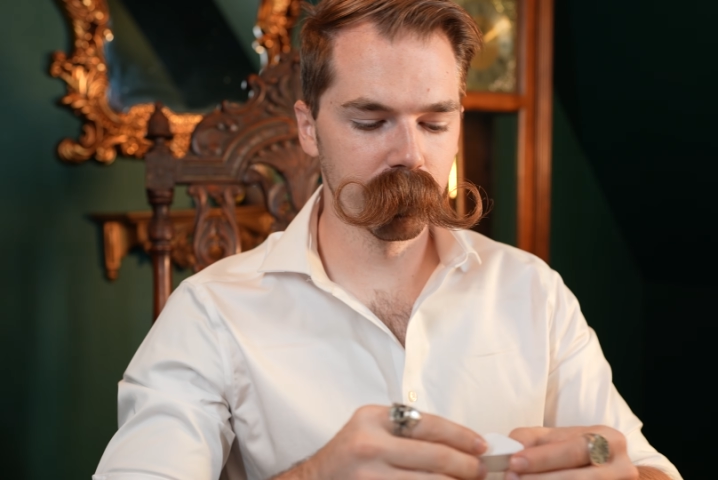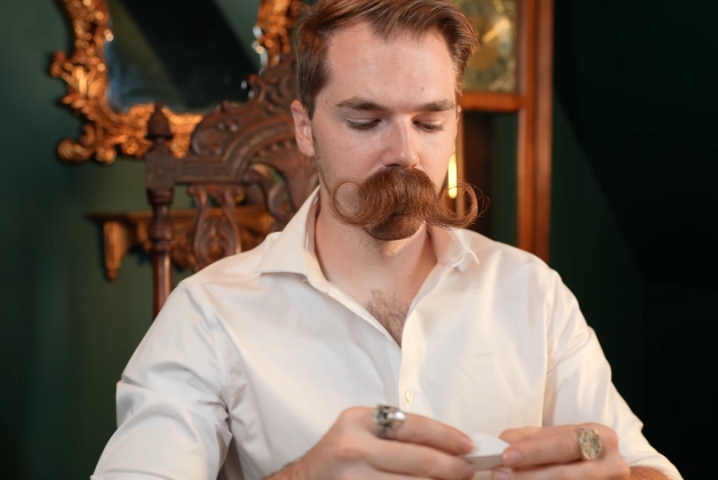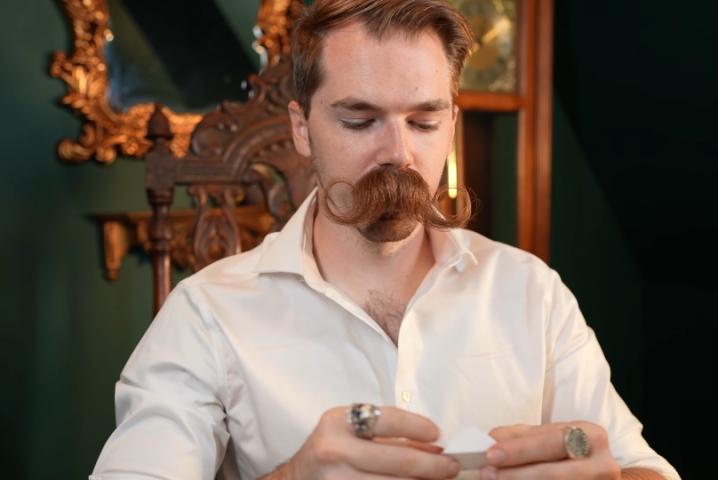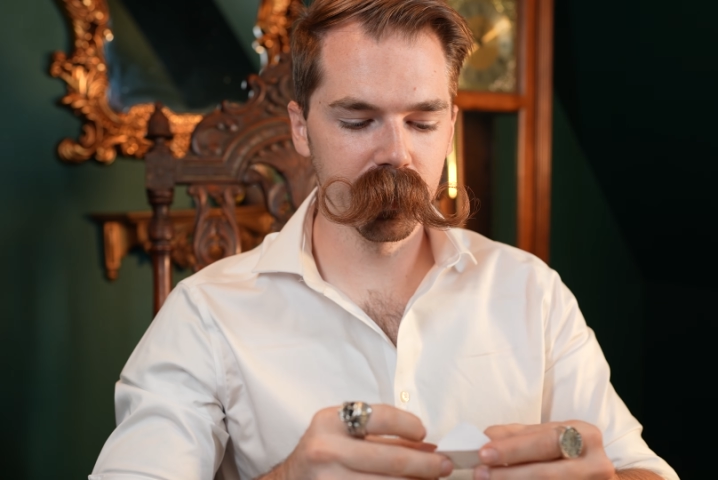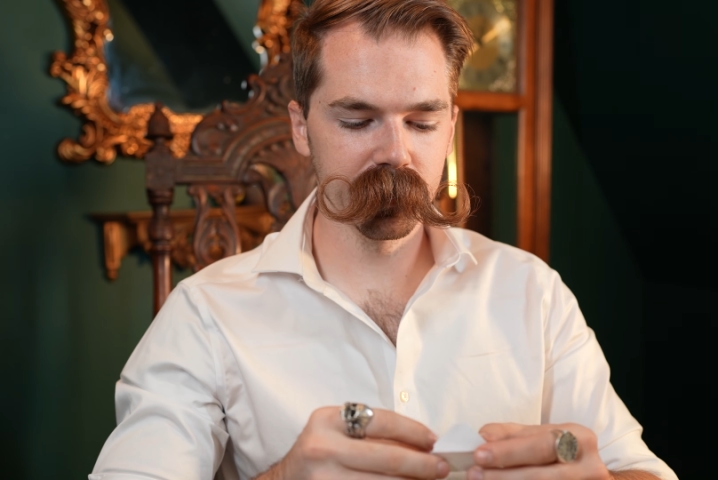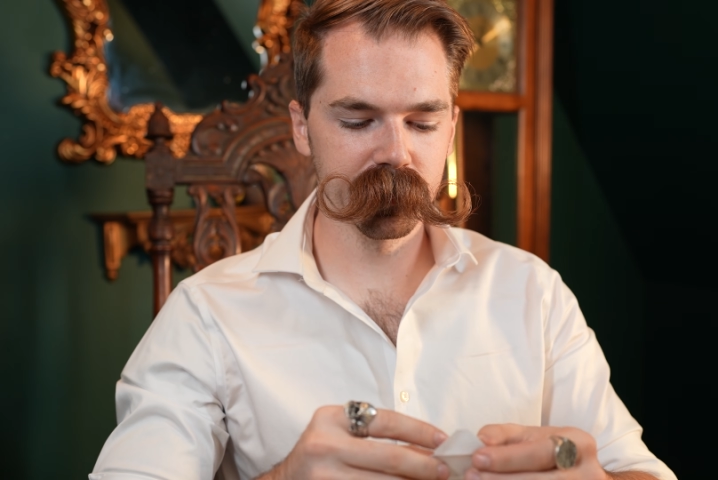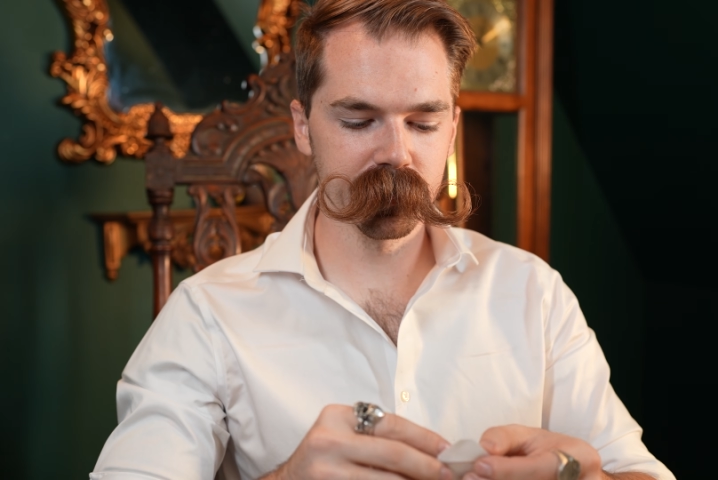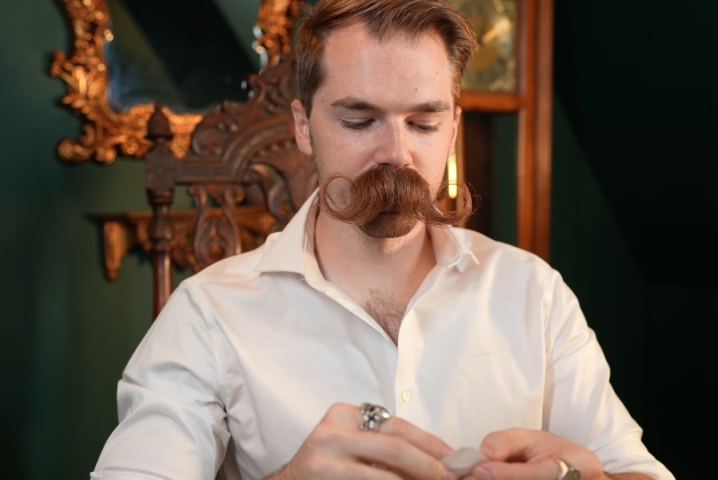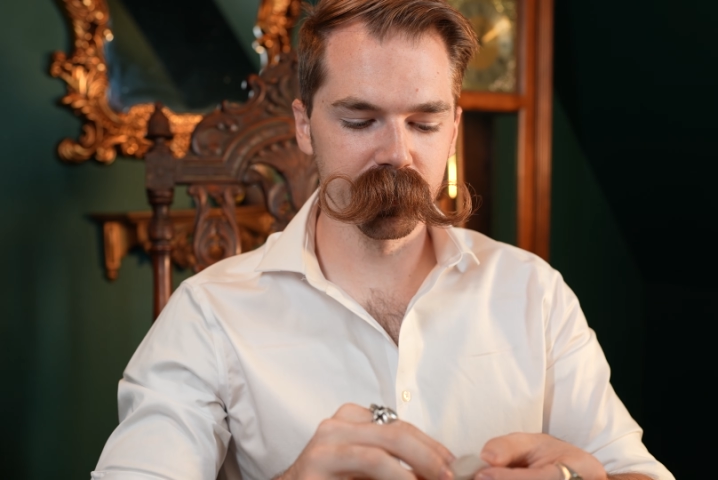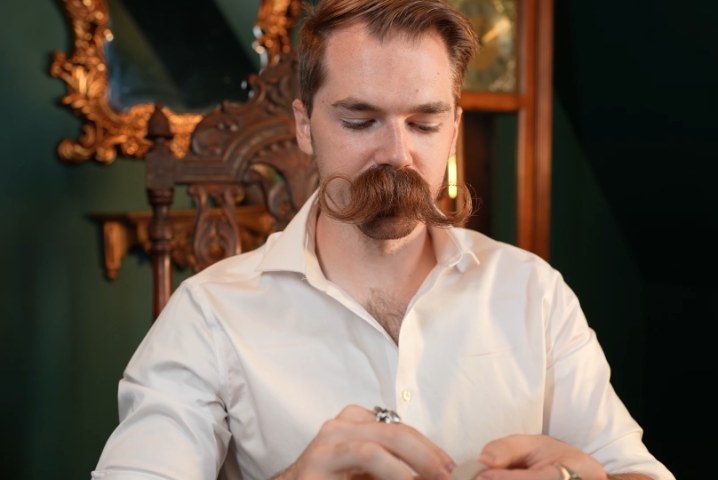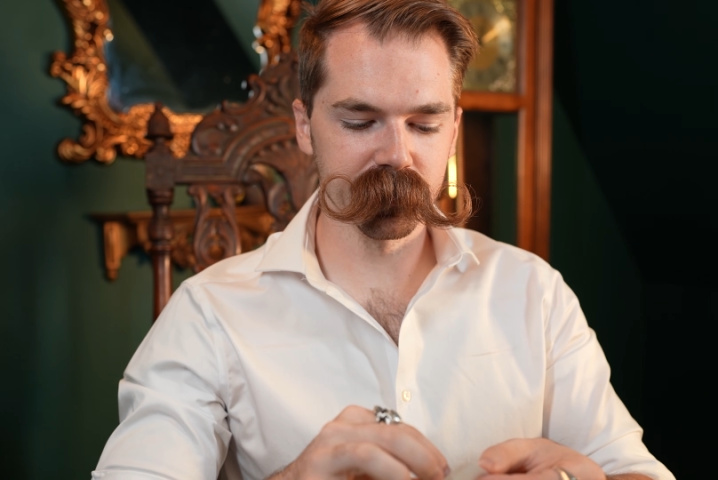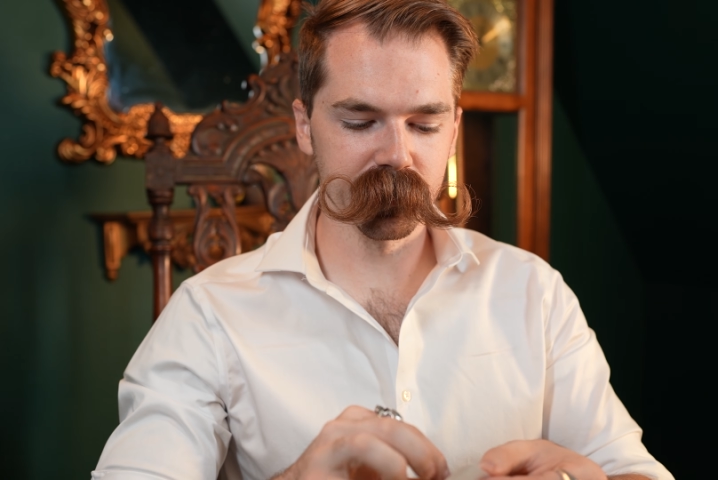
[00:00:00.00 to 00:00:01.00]
blade
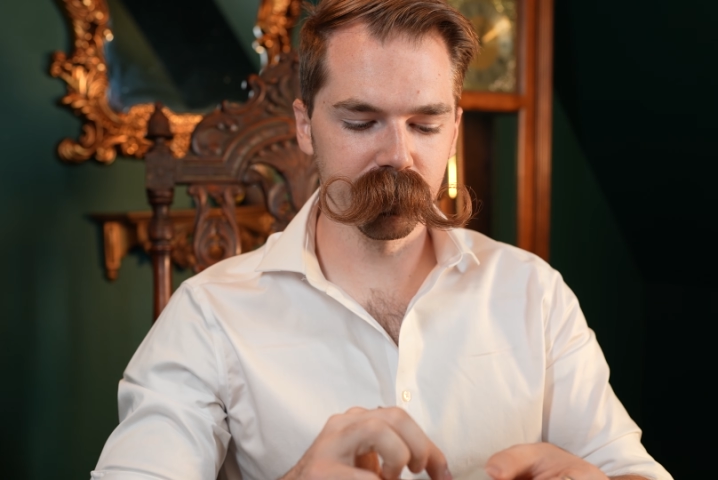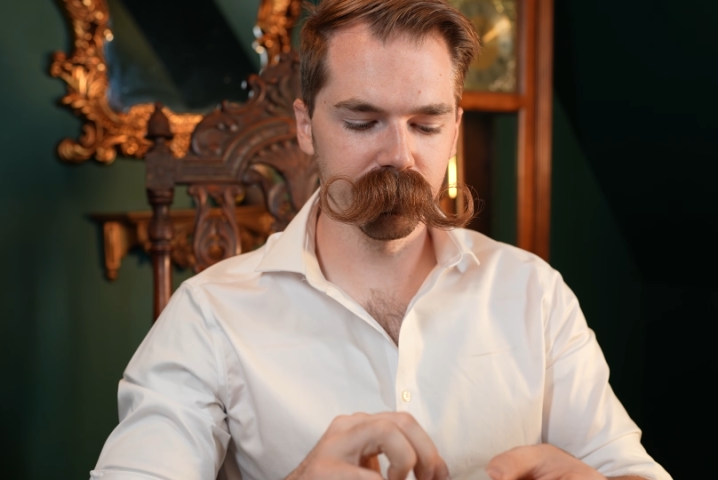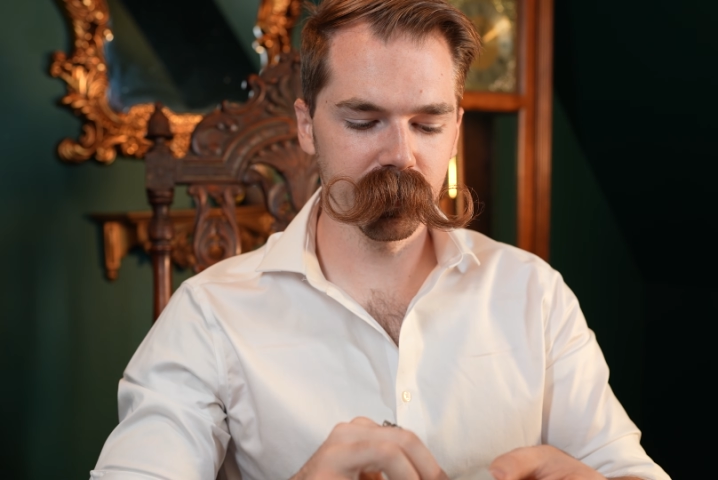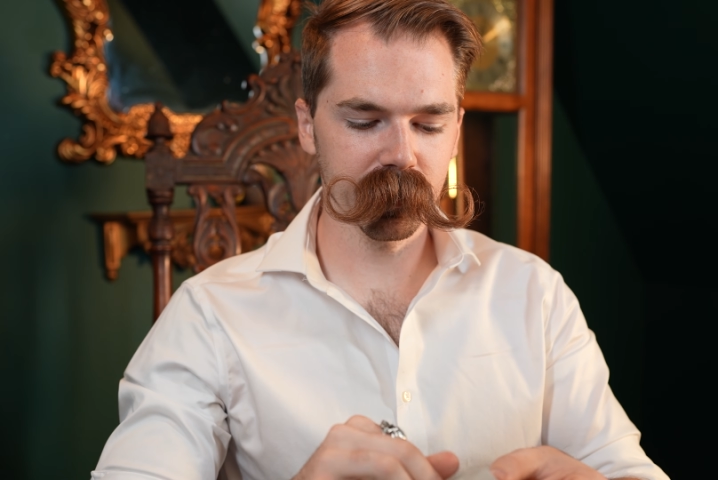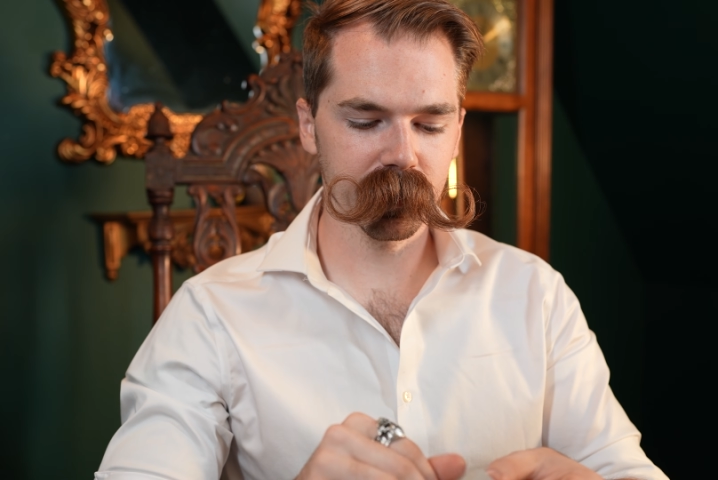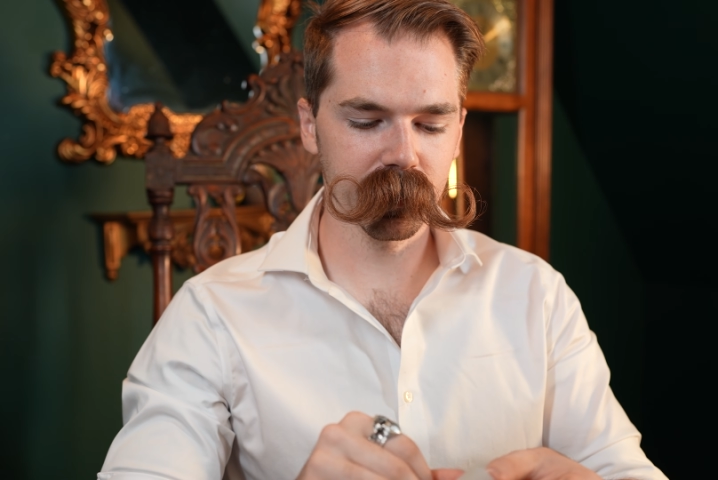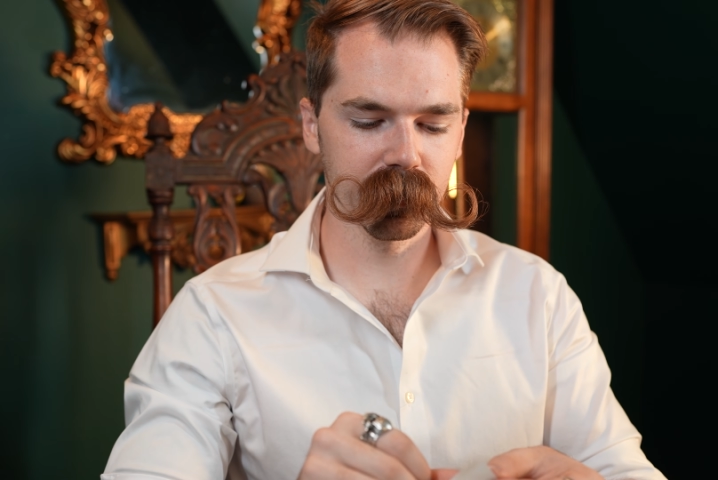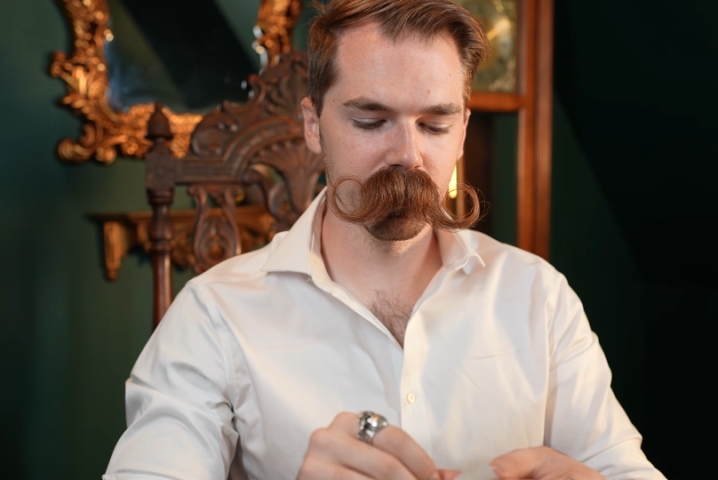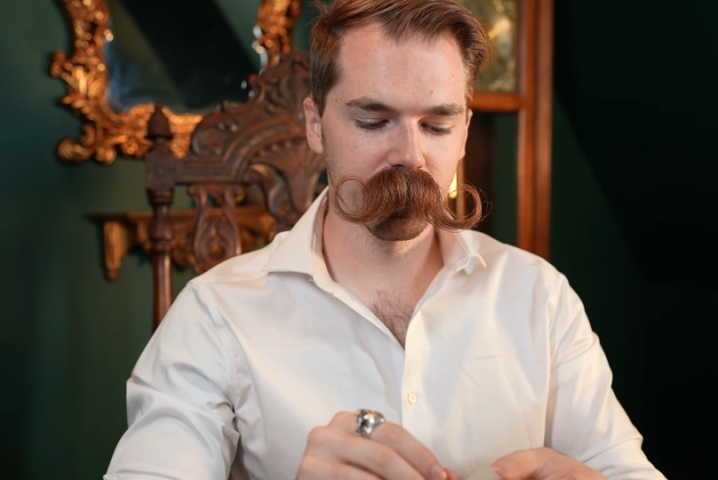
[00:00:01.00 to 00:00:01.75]
specific,